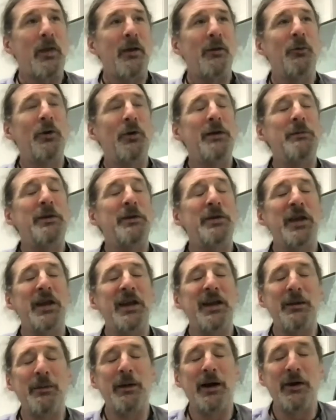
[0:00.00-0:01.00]
we've been
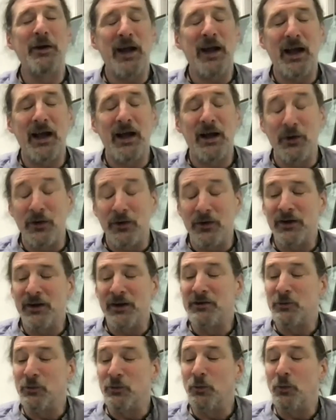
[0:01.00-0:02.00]
thinking about how,
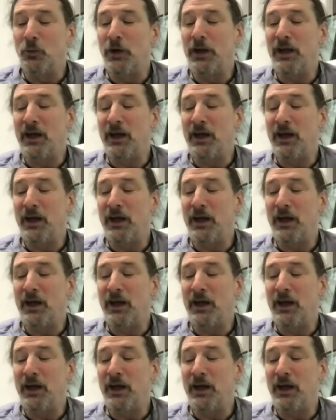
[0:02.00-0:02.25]
because we